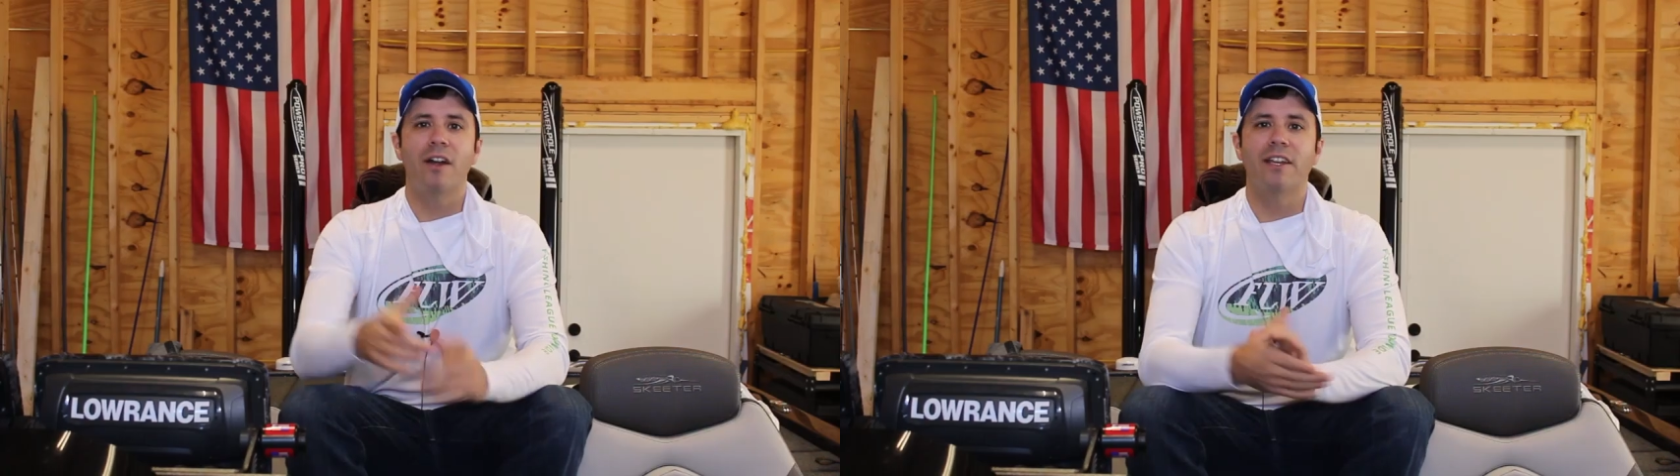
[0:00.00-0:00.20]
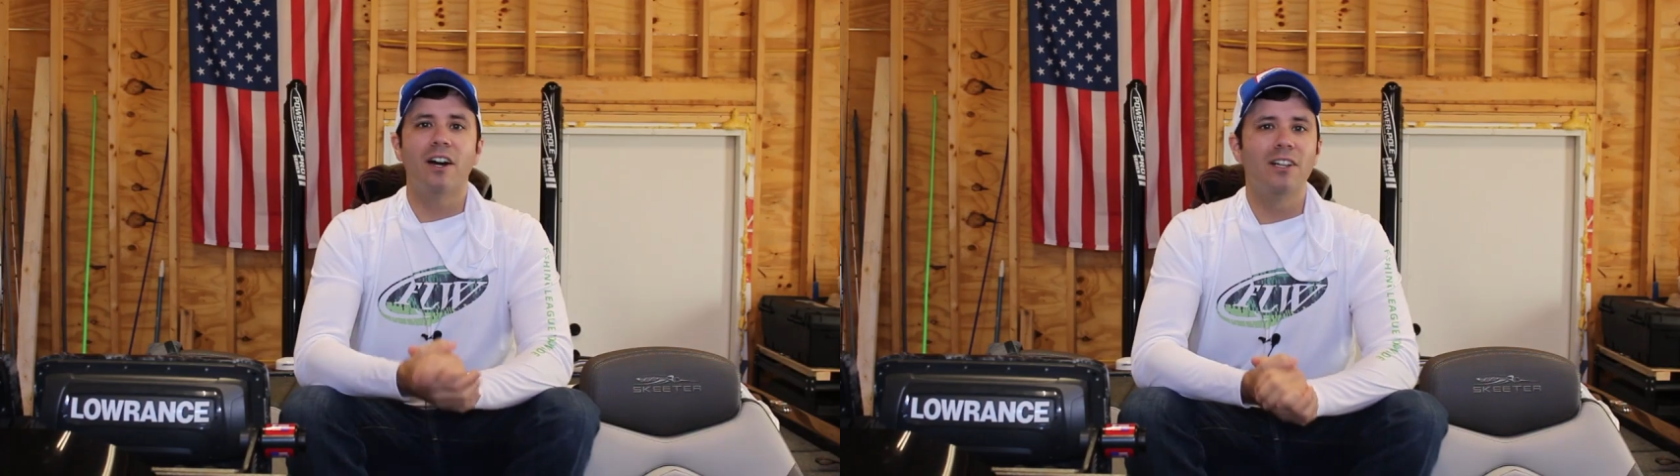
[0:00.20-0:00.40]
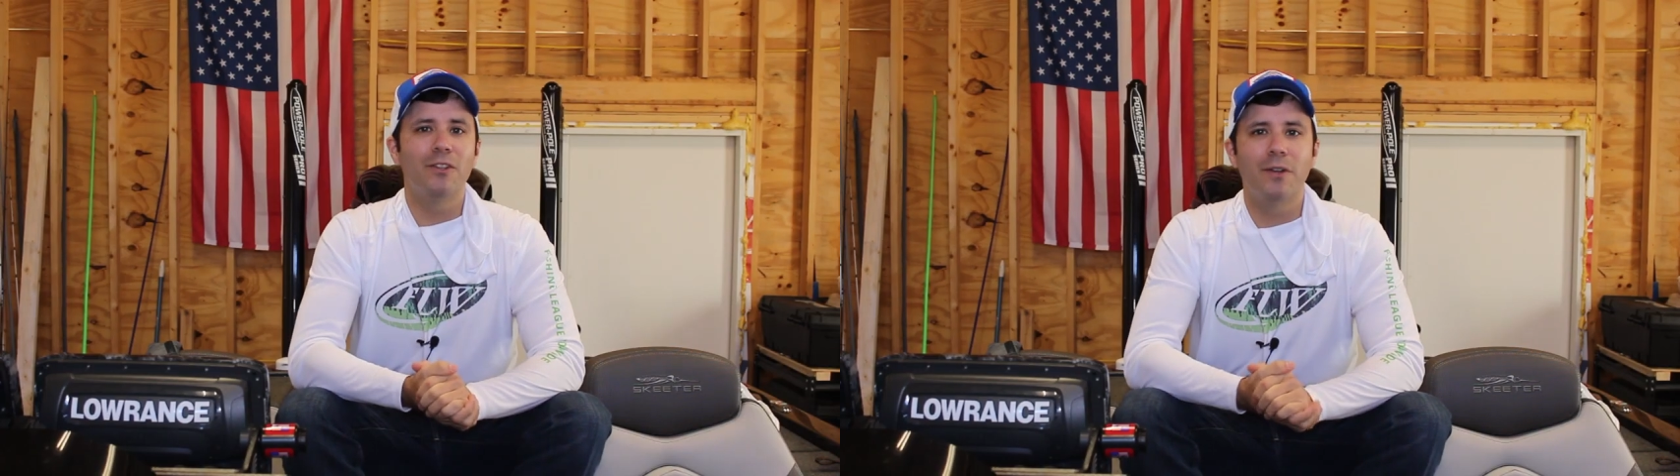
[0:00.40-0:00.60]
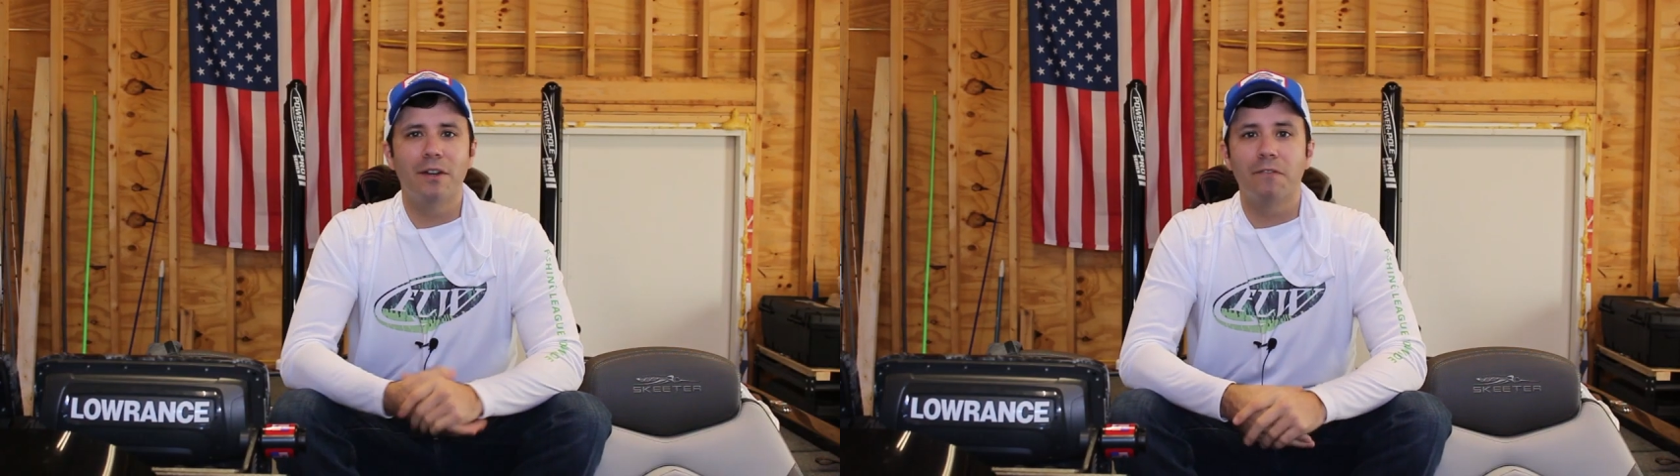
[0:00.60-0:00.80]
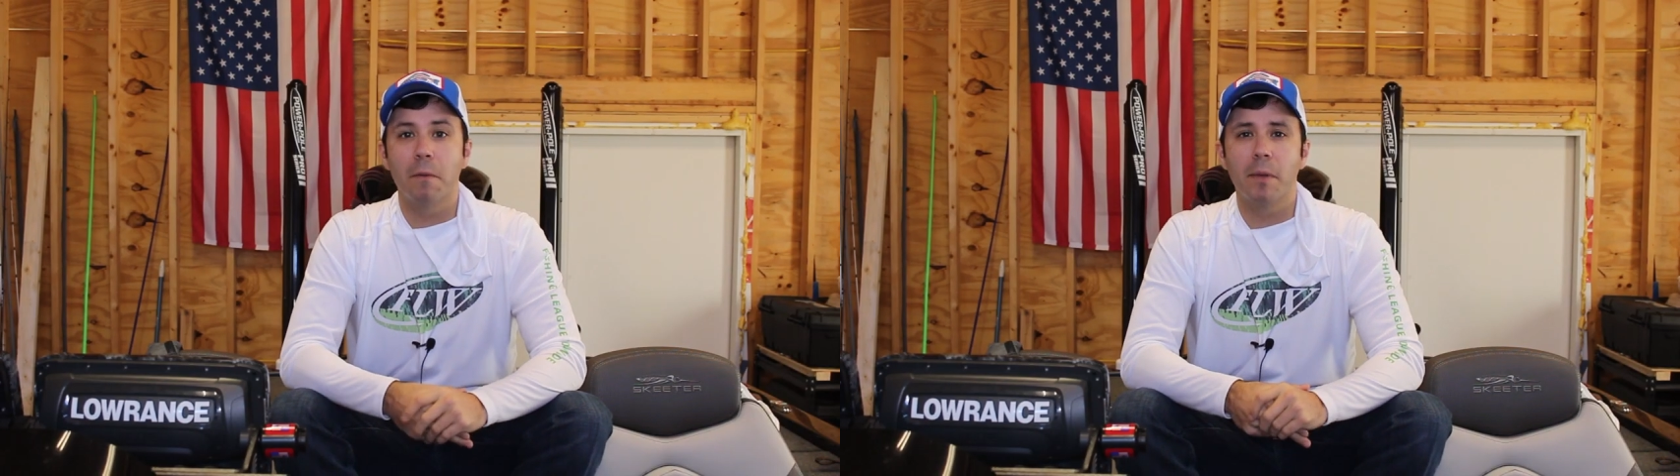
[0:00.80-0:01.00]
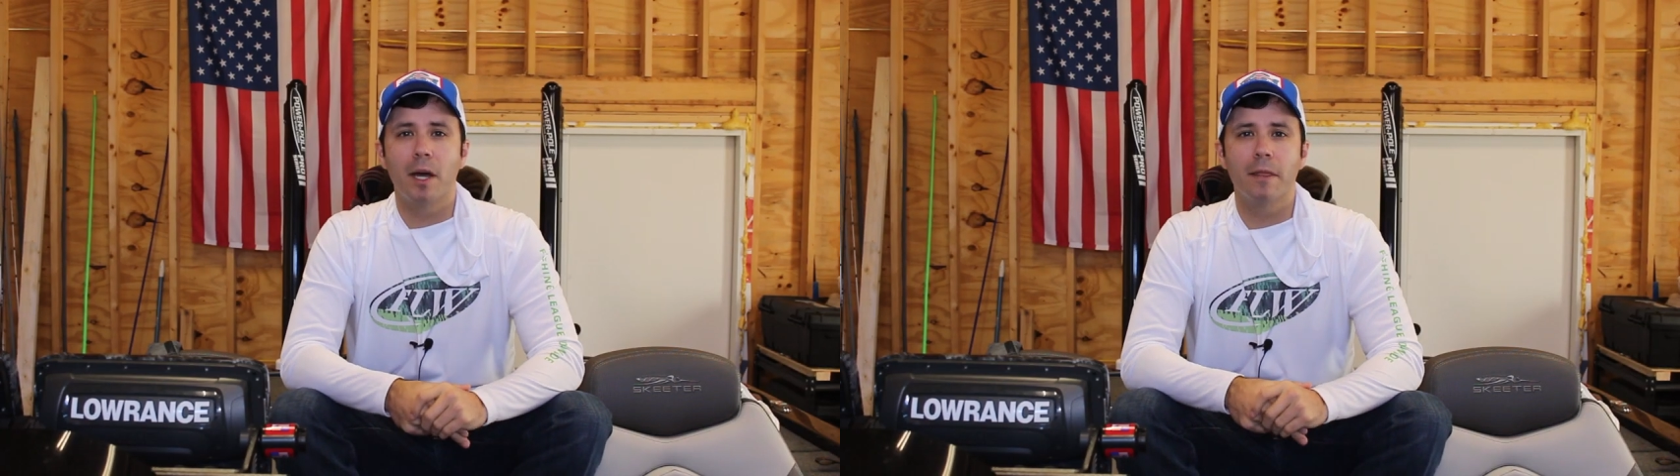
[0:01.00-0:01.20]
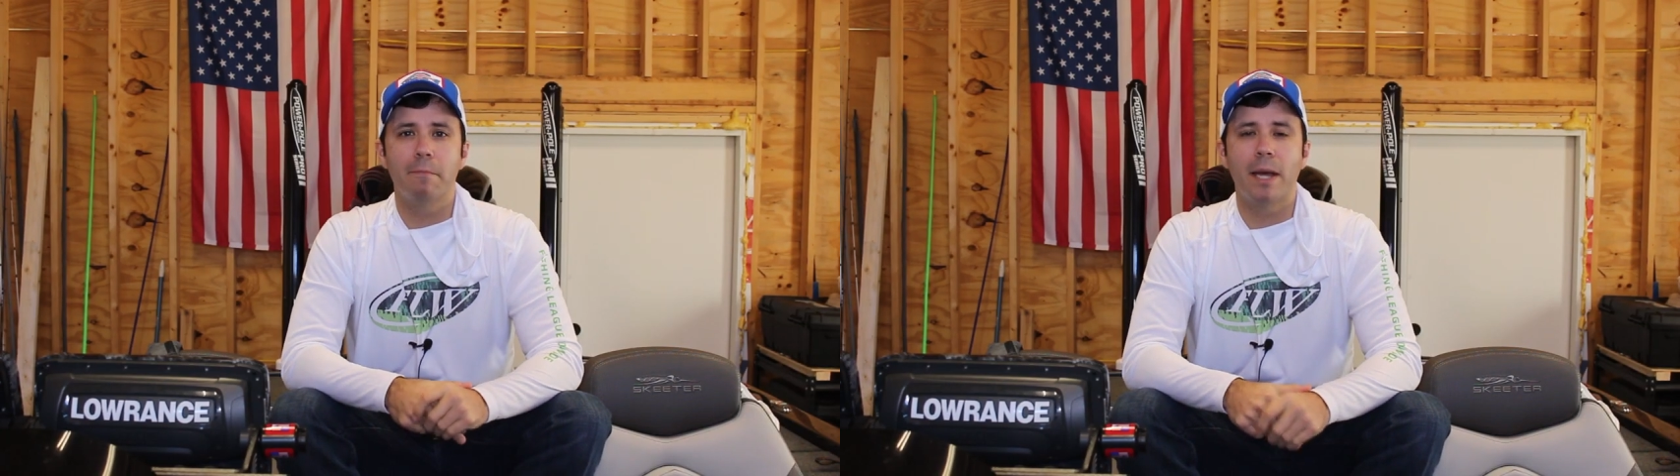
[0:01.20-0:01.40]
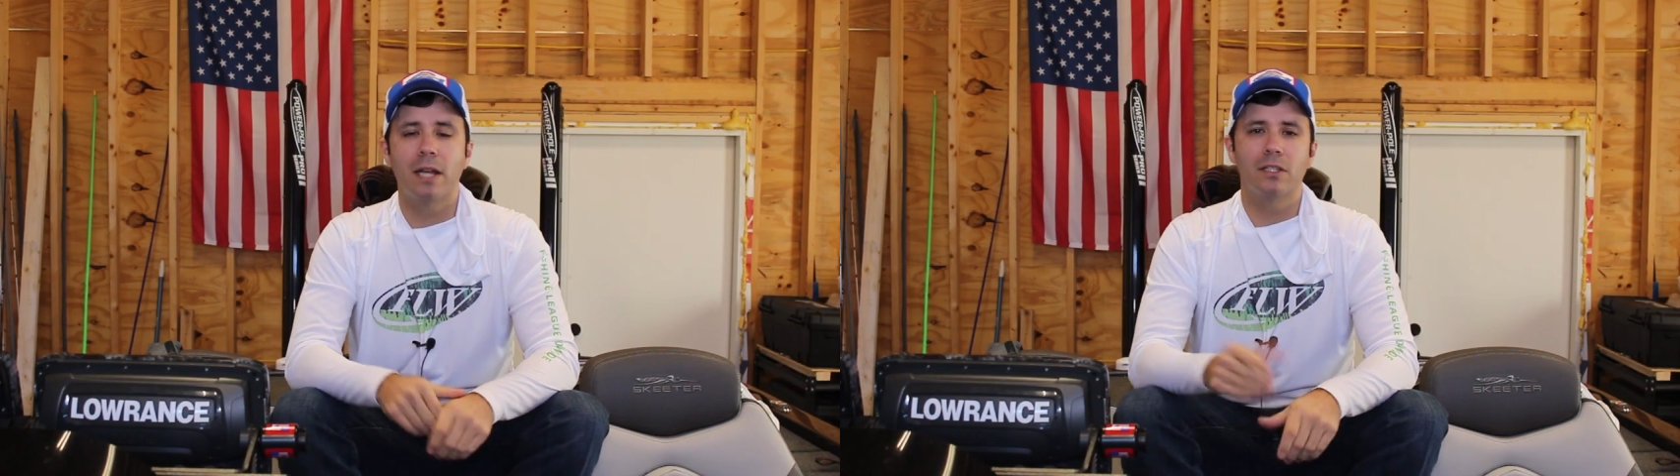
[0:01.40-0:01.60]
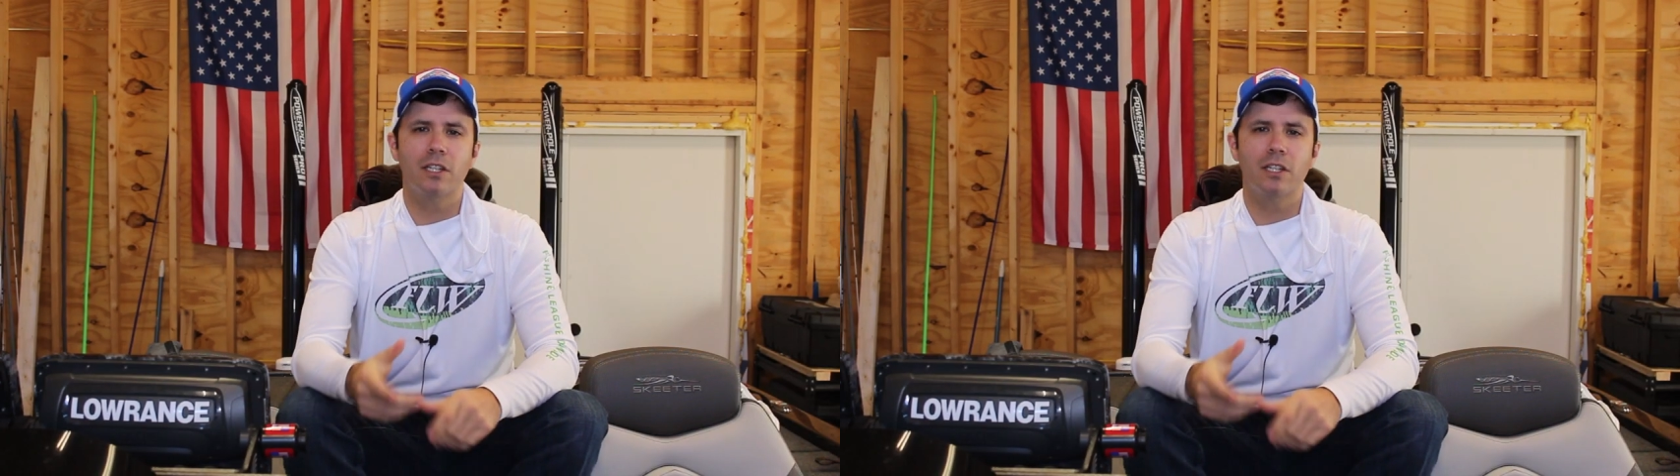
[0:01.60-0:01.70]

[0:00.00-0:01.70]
Alrighty y'all, Lou here from Beyond the Bounds.